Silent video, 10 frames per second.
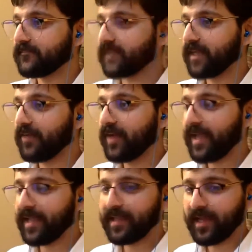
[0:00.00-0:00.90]
Oh,
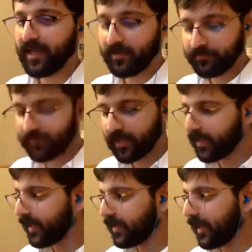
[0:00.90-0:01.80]
hey,
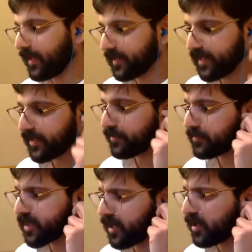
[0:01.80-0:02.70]
I can hear
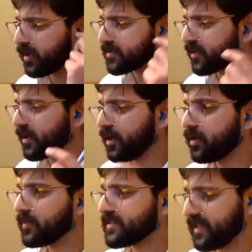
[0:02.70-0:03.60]
you. Sorry, who is
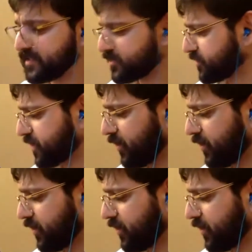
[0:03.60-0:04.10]
this? Just so I'm...